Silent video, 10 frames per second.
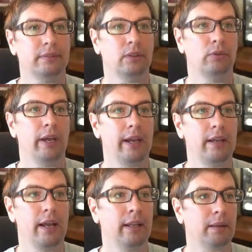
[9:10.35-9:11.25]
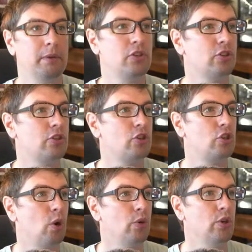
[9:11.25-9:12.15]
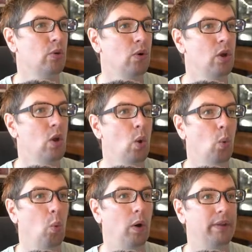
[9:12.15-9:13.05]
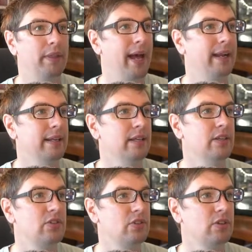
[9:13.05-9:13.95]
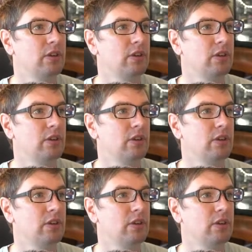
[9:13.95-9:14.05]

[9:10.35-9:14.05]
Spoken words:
Okay, and let me just show you what that is.